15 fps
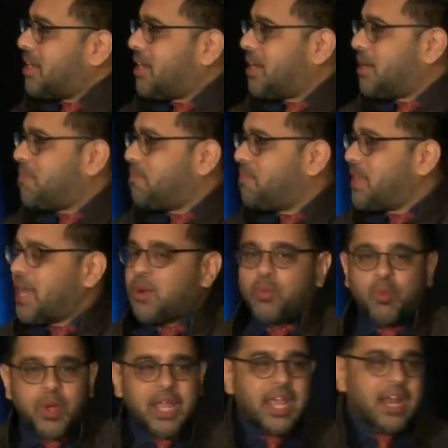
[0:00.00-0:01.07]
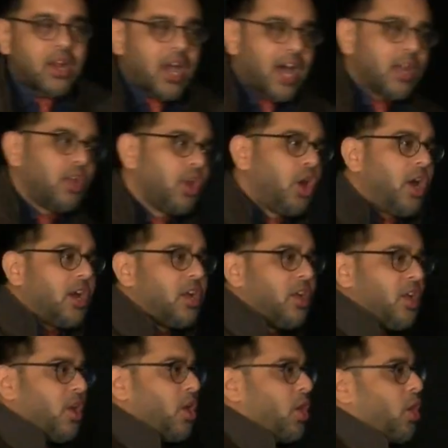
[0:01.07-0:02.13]
that we can unlock
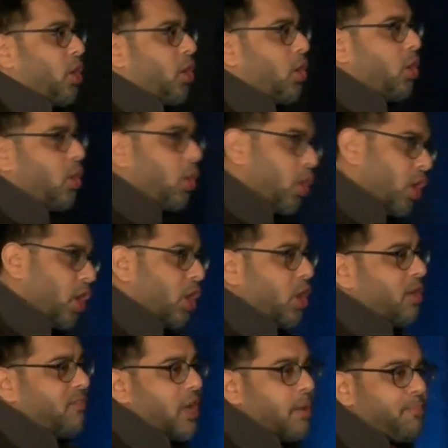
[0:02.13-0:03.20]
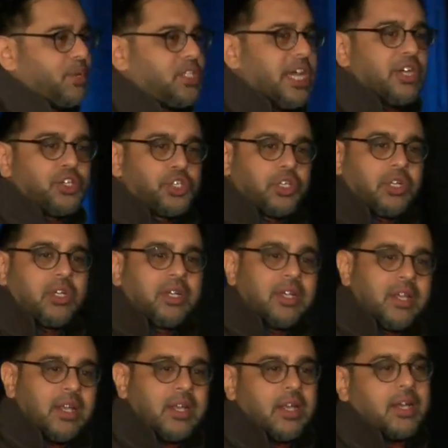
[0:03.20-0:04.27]
all of our potential,
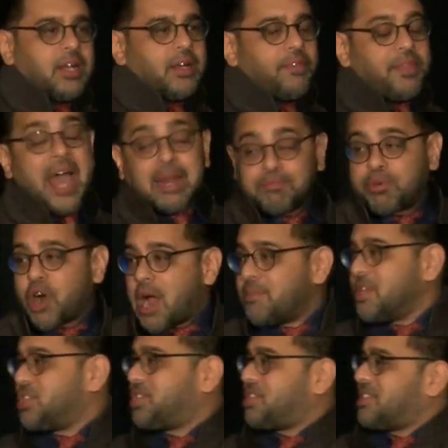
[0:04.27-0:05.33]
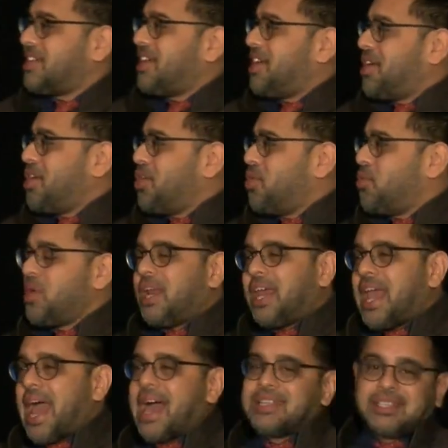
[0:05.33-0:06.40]
that promise
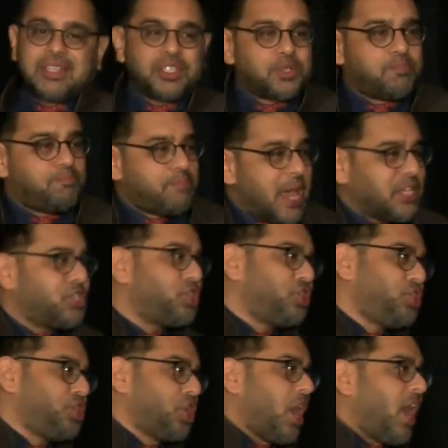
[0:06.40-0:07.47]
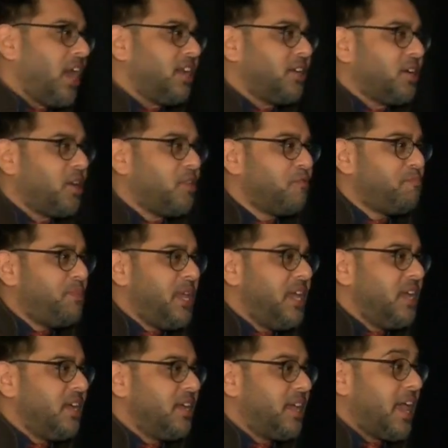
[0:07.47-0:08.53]
really has its best shot of
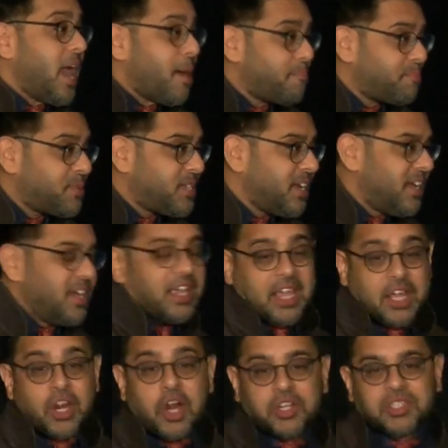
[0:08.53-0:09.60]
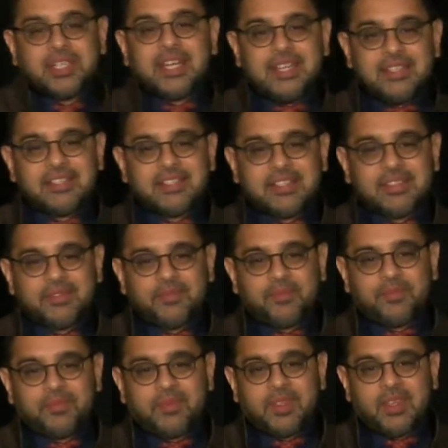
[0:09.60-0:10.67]
being kept in our cities.
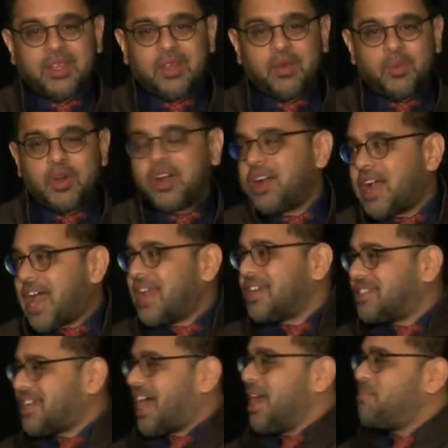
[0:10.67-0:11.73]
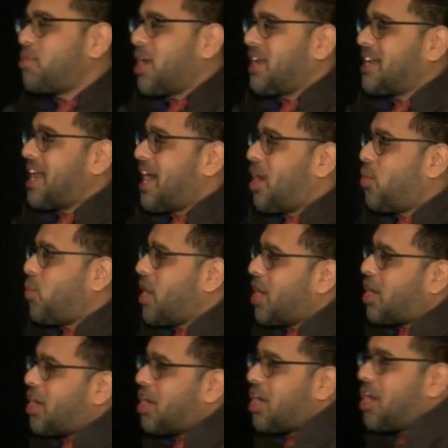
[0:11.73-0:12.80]
We're at a time right now
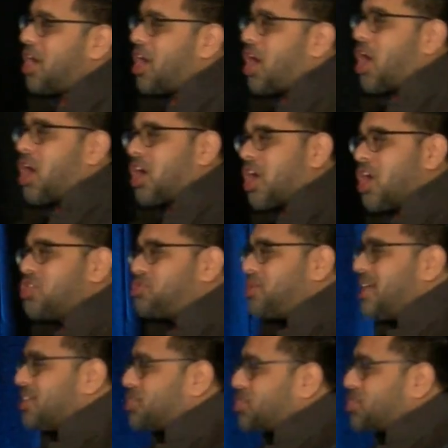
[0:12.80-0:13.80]
where our country